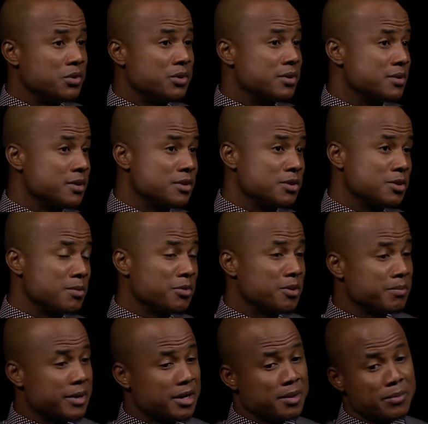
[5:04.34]
you or says something
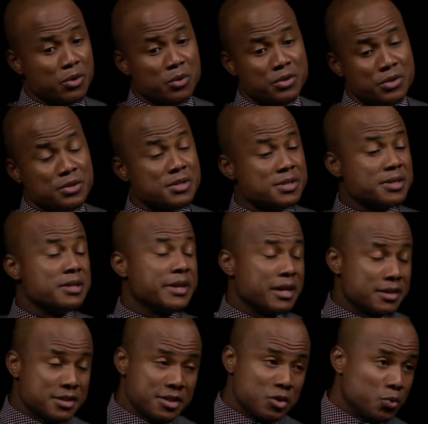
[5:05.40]
bad about you, you still can
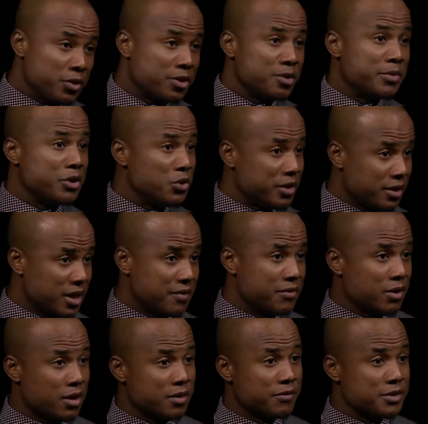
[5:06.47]
sit with him and you can have a
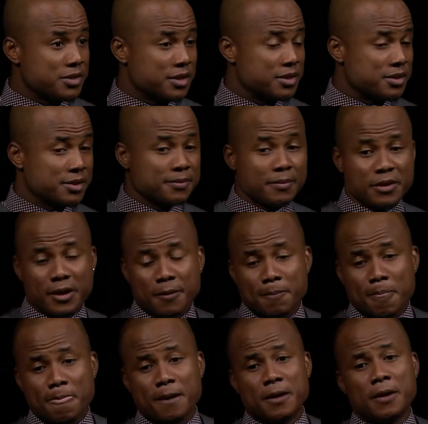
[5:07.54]
conversation.
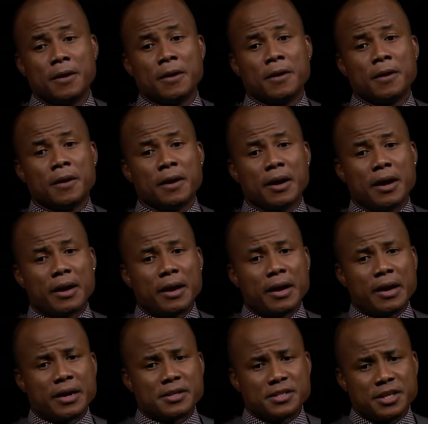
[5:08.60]

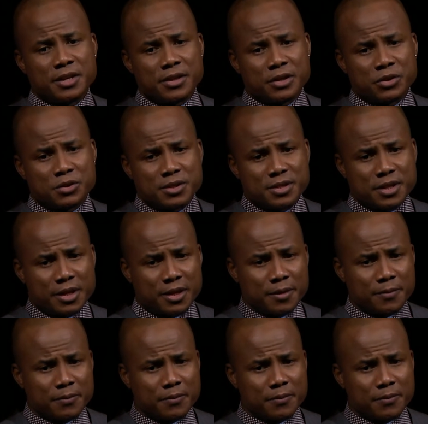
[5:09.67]
I say that to say